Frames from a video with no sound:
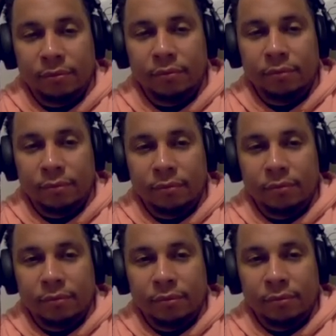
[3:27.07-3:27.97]

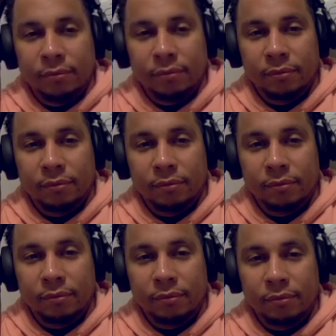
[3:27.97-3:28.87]

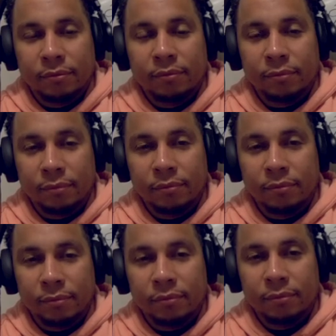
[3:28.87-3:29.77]

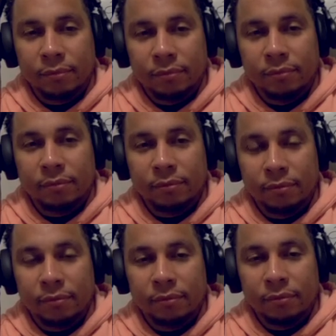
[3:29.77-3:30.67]

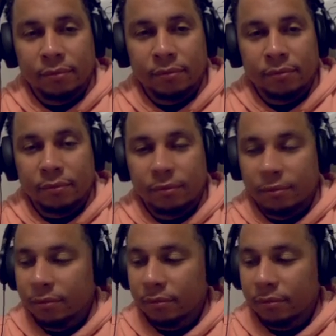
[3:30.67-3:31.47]
[no speech]